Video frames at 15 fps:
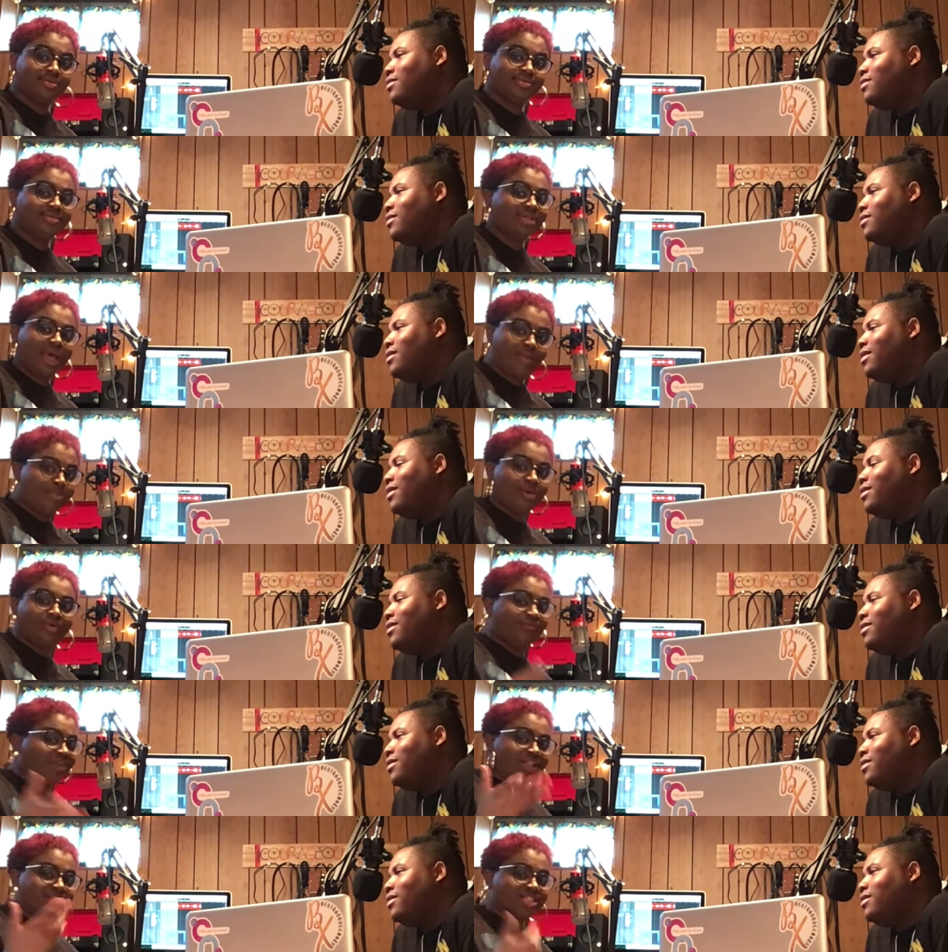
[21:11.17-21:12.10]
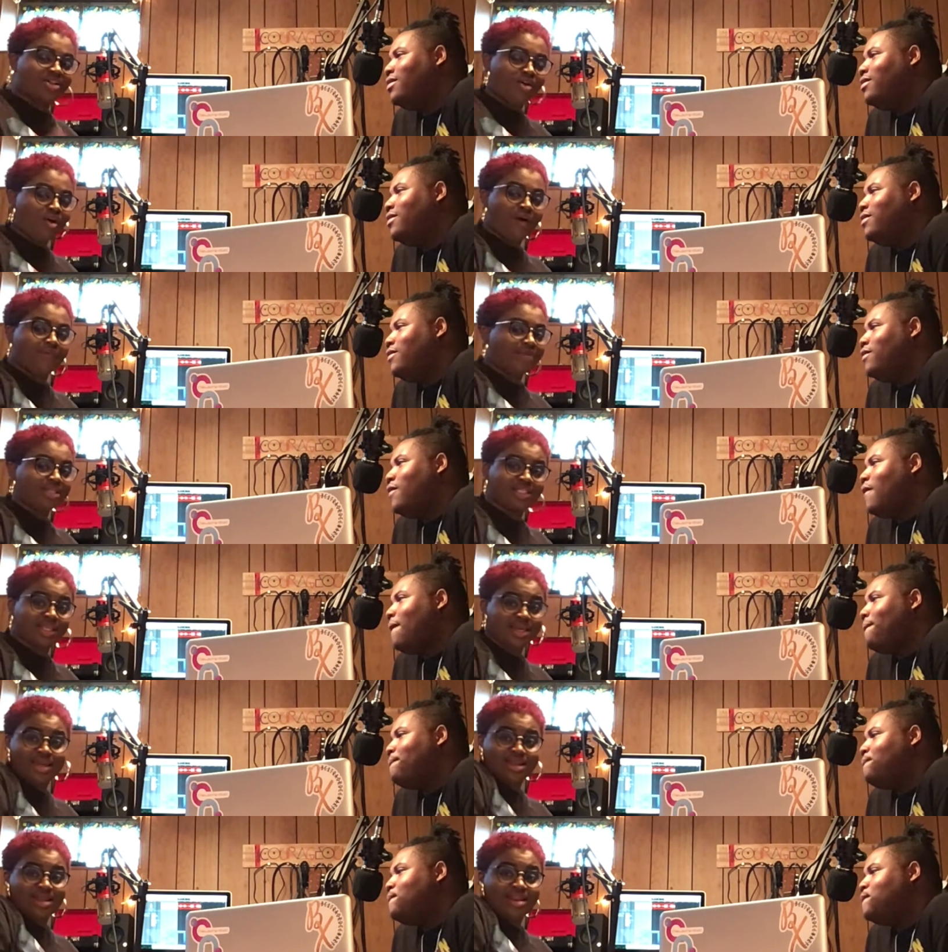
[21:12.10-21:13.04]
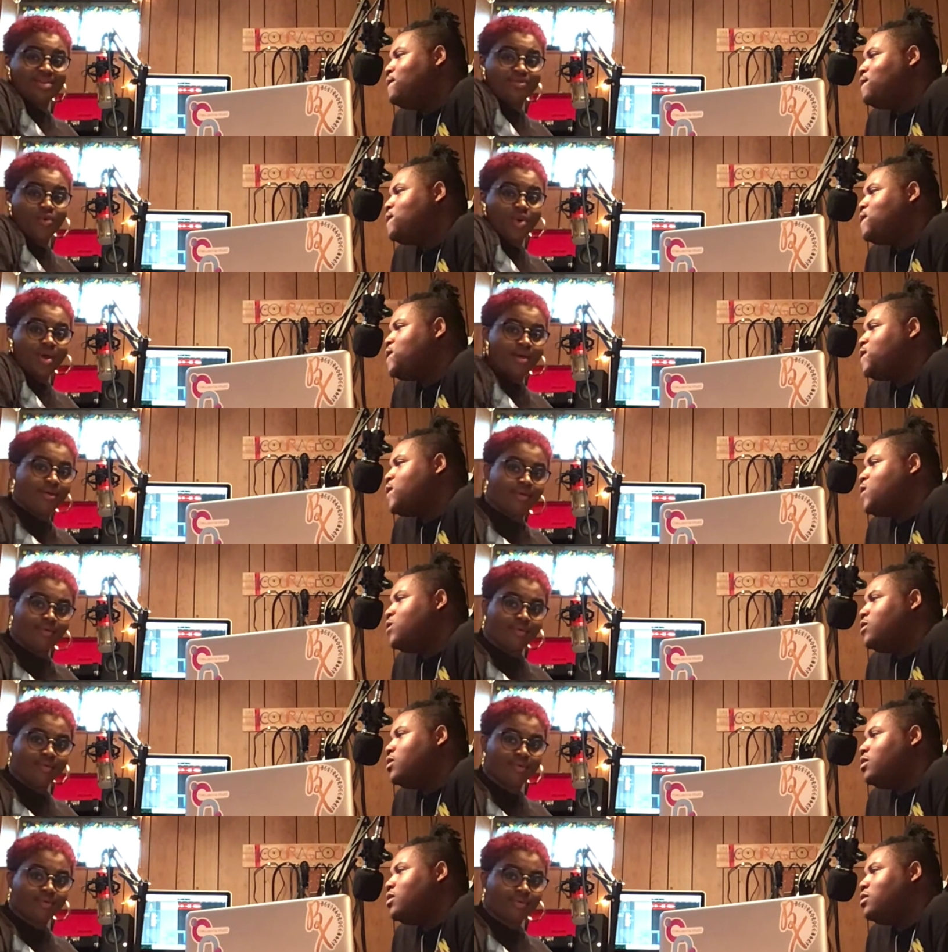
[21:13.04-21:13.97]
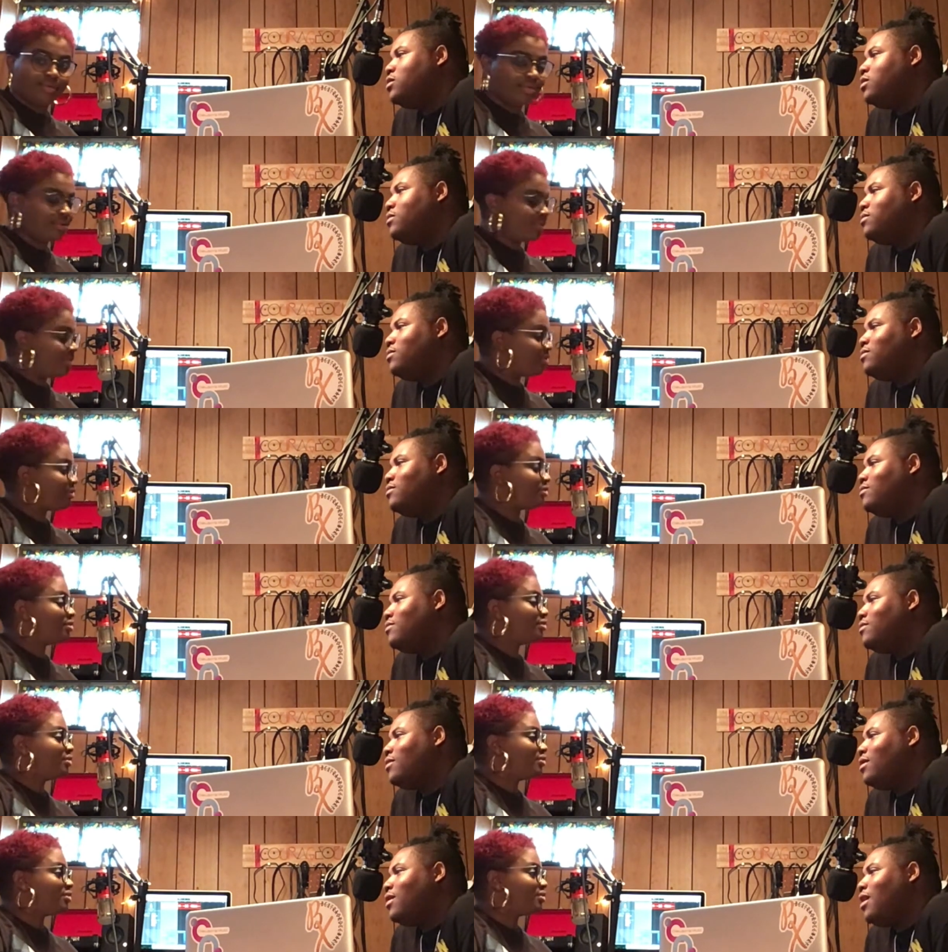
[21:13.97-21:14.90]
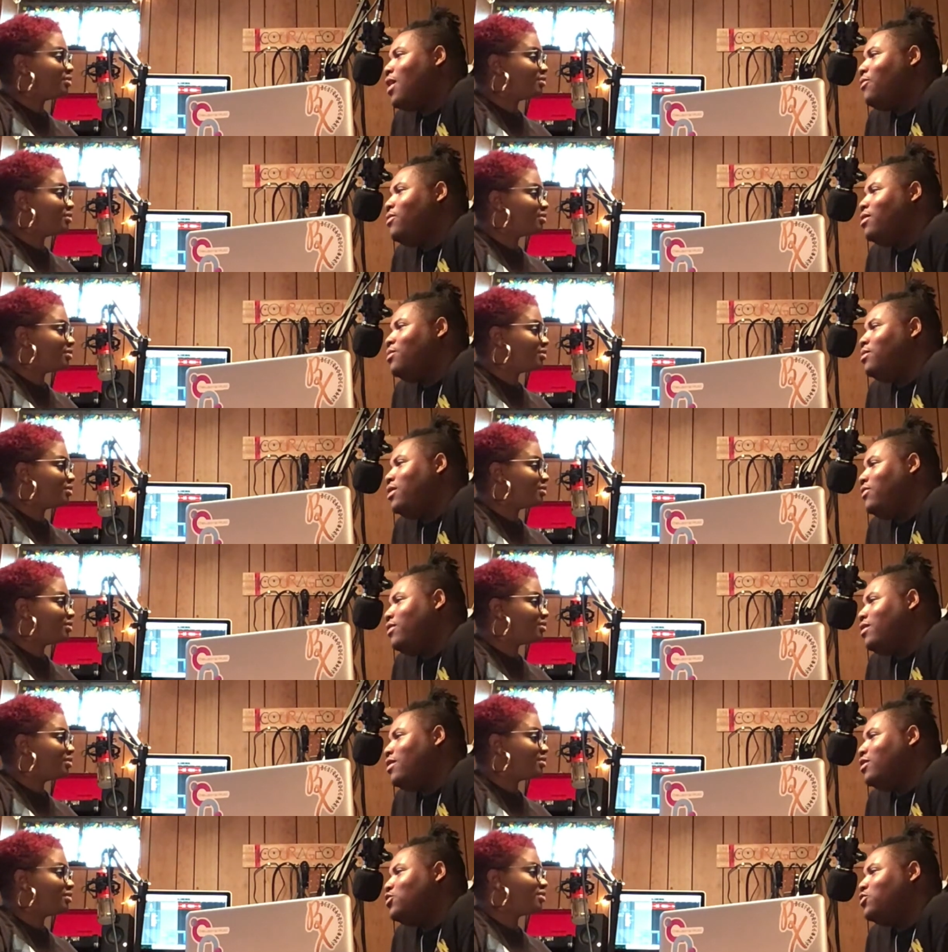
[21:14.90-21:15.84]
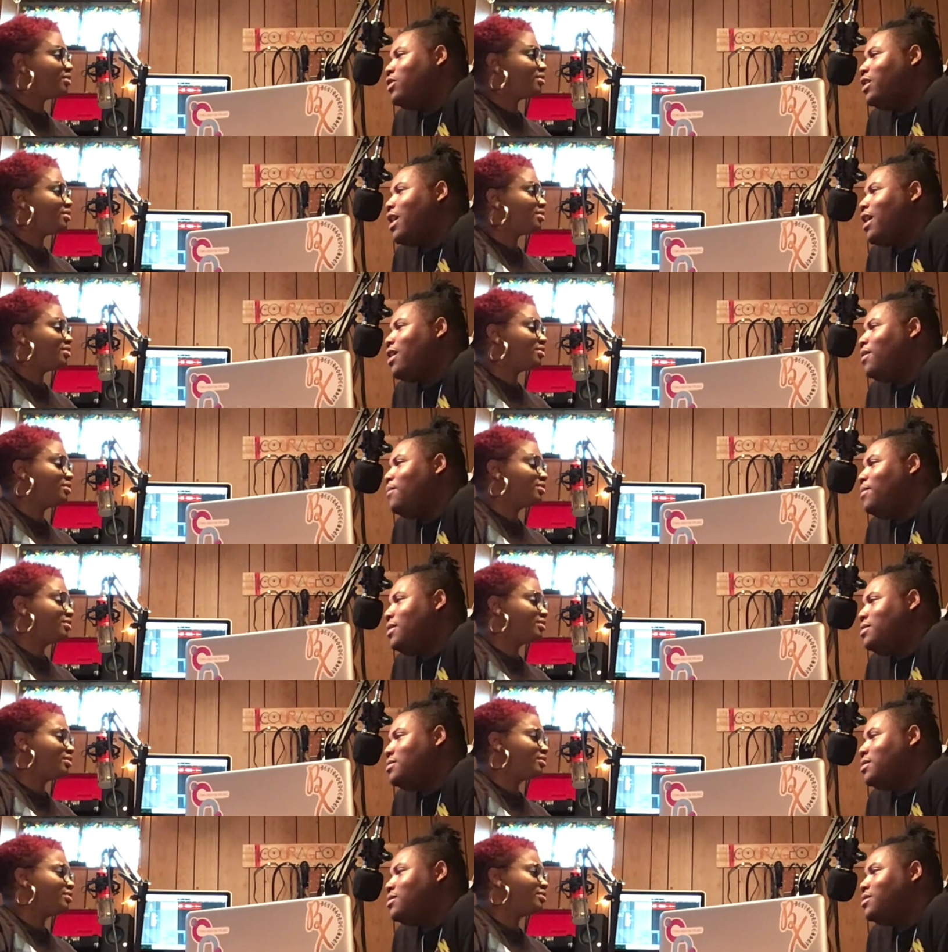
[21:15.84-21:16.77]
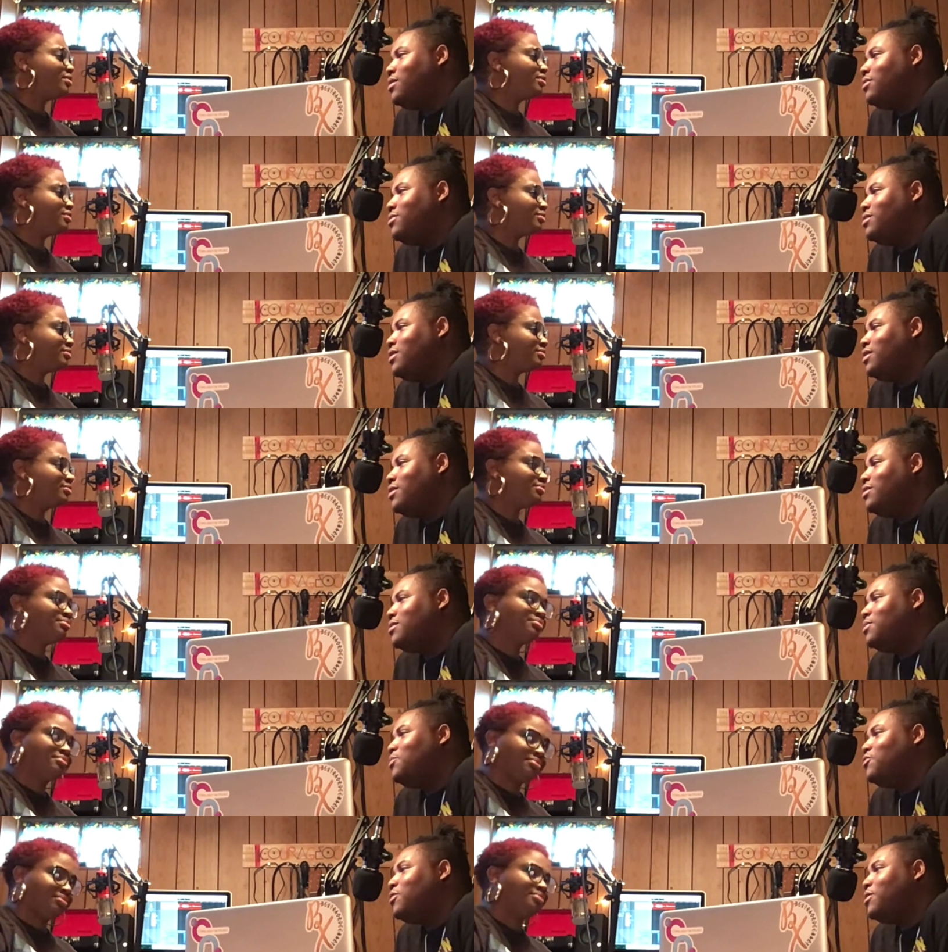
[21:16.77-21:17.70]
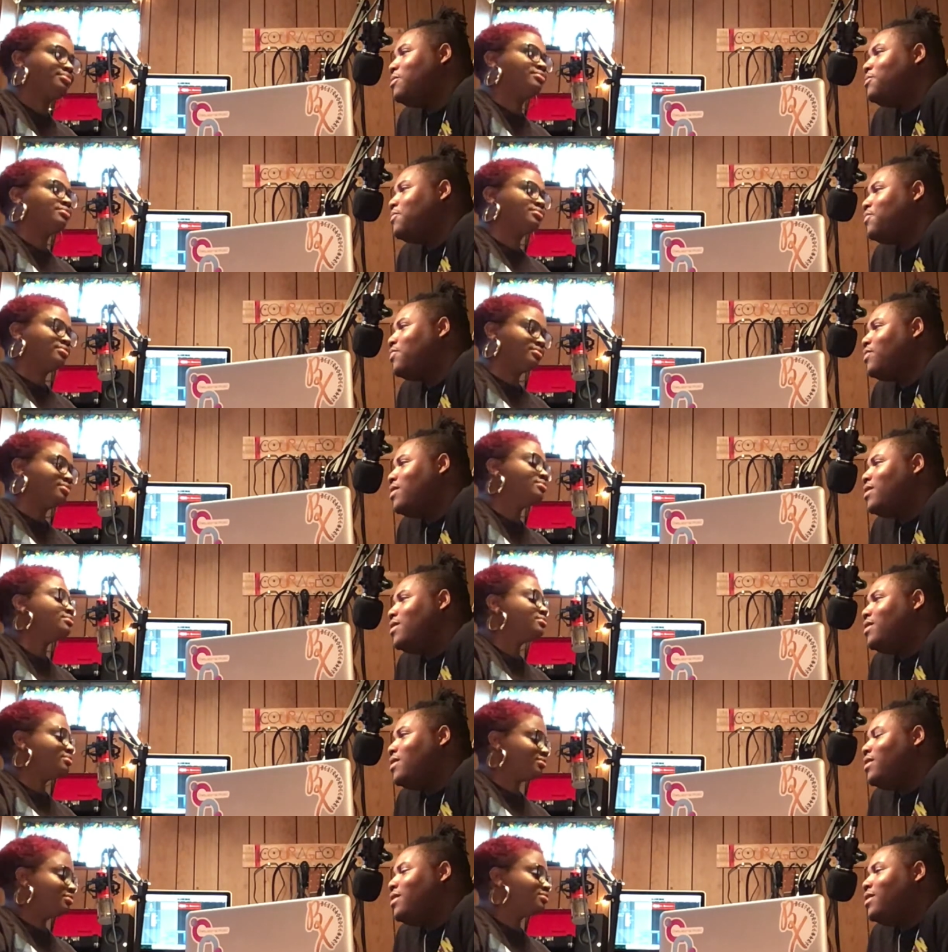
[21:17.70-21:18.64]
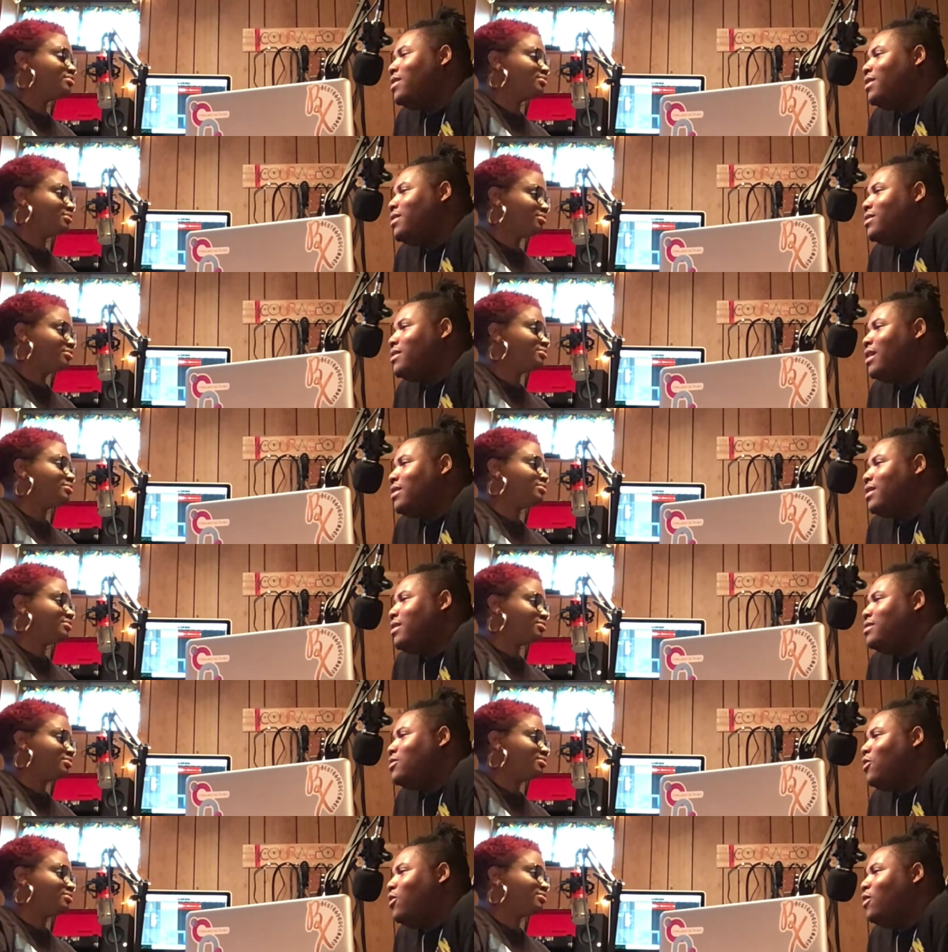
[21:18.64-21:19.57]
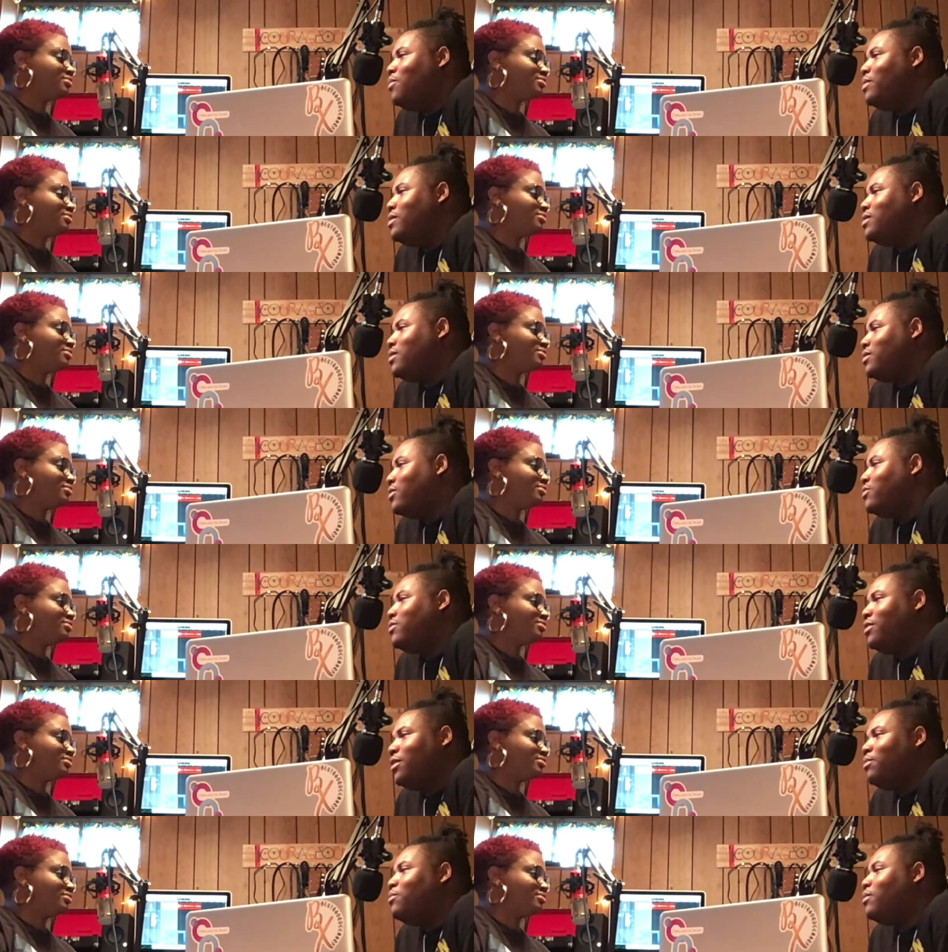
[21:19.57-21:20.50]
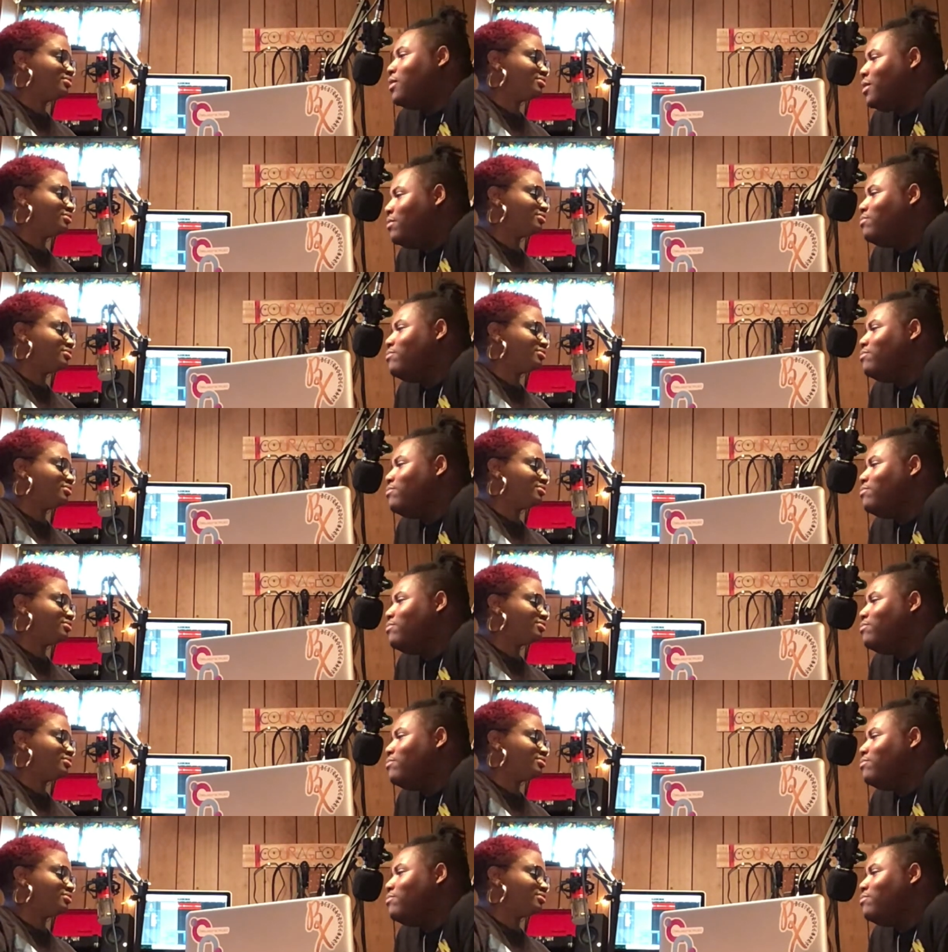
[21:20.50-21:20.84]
Speaker 1: They put Fitz in office and he didn't even win. Listen, I
Speaker 2: really believe the country had a B613 somewhere. Not that it's called B613,
Speaker 1: but